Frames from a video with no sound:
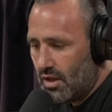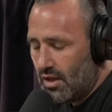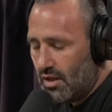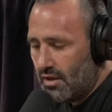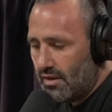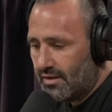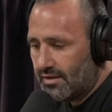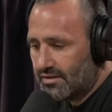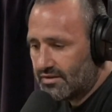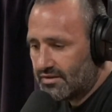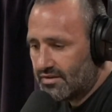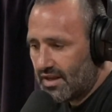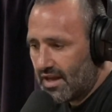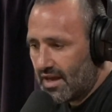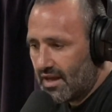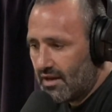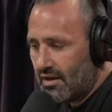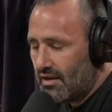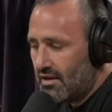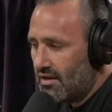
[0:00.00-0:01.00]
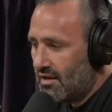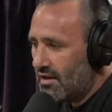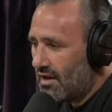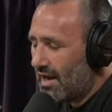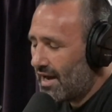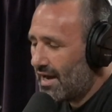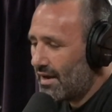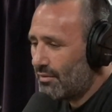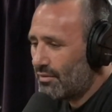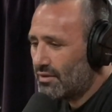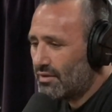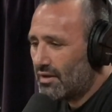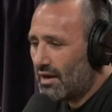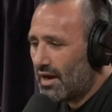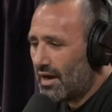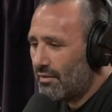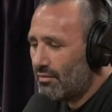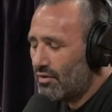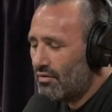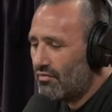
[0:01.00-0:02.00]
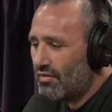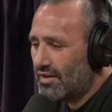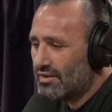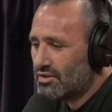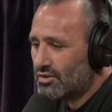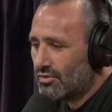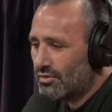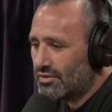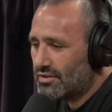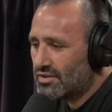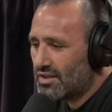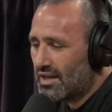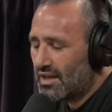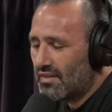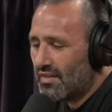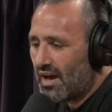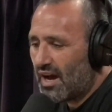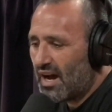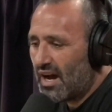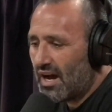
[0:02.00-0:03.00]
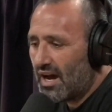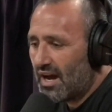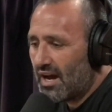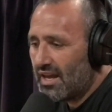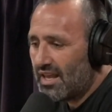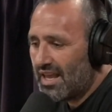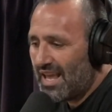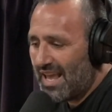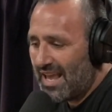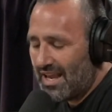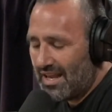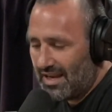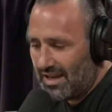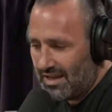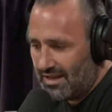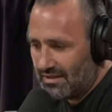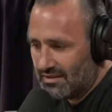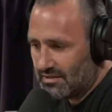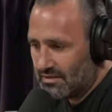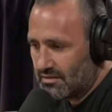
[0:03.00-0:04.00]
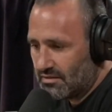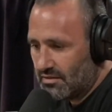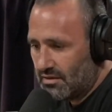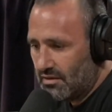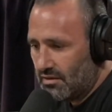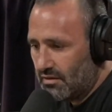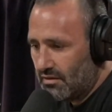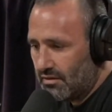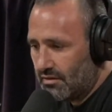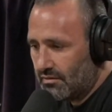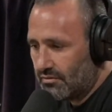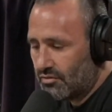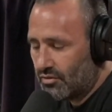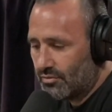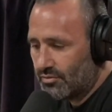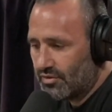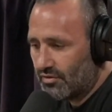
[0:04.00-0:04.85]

is that I would venture to say in the high 80s in terms of